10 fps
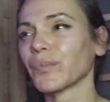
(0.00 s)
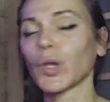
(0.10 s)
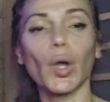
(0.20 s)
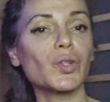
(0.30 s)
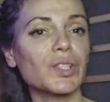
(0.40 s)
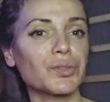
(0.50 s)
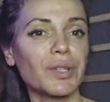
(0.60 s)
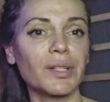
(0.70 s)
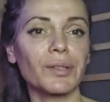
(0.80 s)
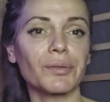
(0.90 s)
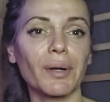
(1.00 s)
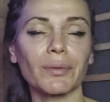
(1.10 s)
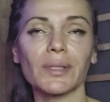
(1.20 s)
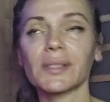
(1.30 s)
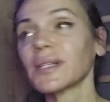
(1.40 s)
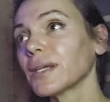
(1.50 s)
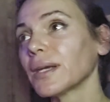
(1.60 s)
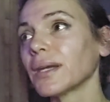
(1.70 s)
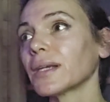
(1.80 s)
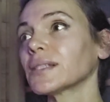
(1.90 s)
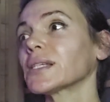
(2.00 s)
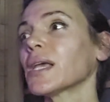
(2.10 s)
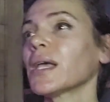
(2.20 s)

concentrated around the cities,